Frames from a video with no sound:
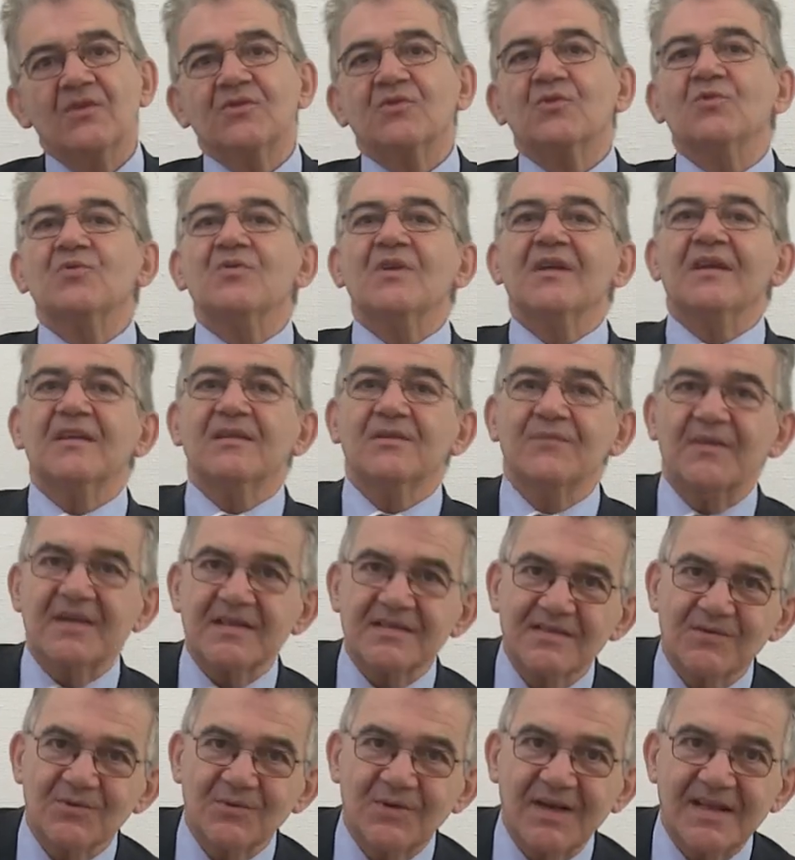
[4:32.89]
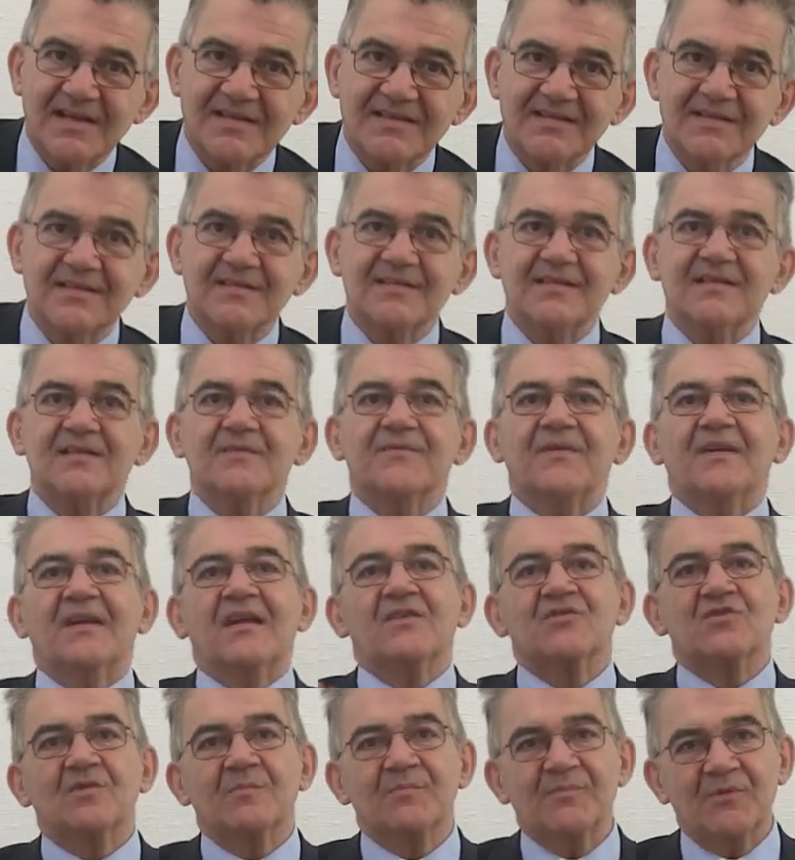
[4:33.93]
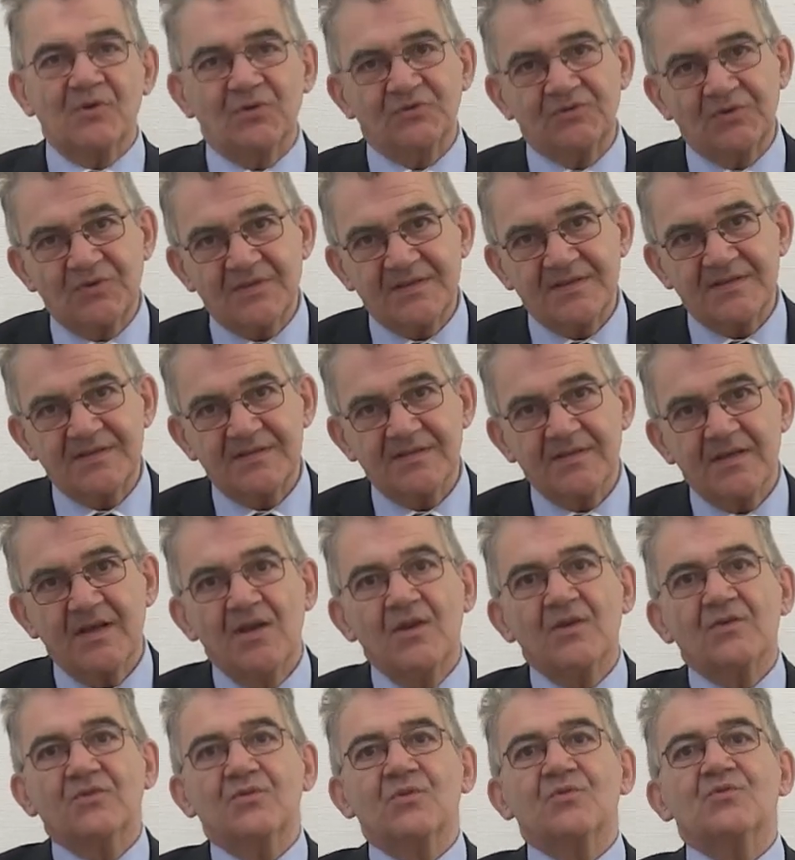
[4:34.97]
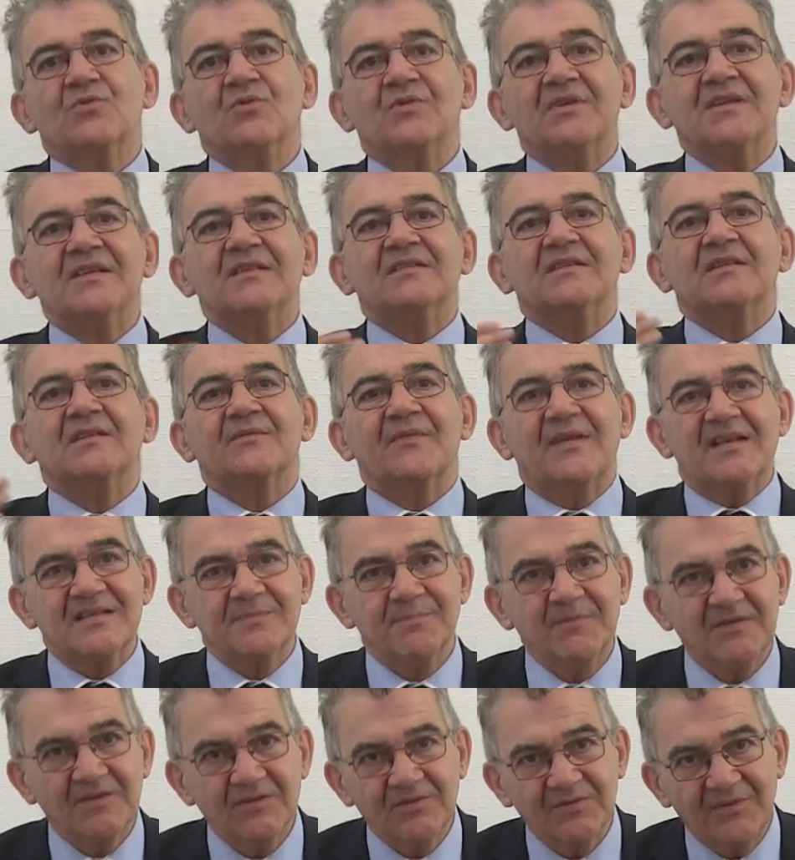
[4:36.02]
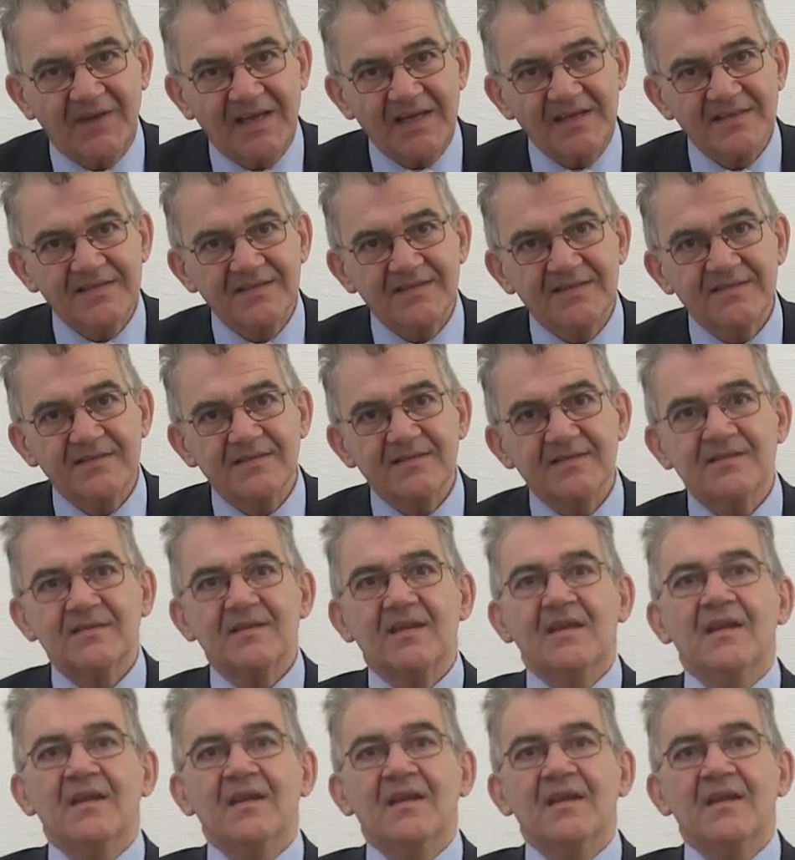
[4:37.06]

Do you invest your assets in financial products? Do you need investment advice?